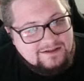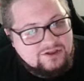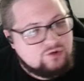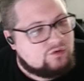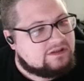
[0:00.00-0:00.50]

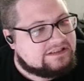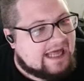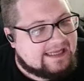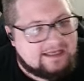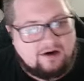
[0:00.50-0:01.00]
You will
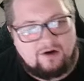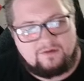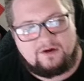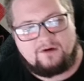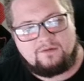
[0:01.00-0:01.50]
like it. Oh,
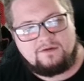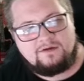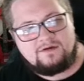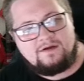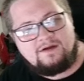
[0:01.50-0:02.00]
no.
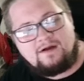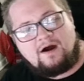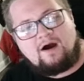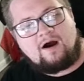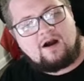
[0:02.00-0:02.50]

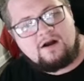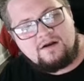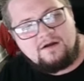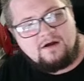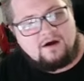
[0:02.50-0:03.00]

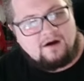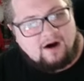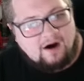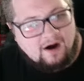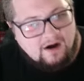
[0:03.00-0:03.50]
Hard,
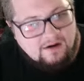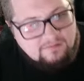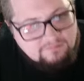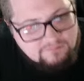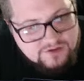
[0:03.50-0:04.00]

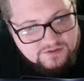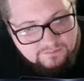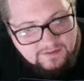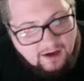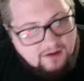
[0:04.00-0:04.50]
hard,
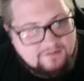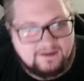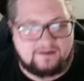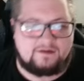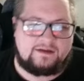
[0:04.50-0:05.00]
hard thing
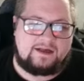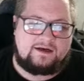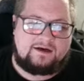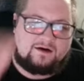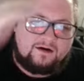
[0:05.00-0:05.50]
in the lead
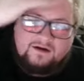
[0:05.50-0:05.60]
here.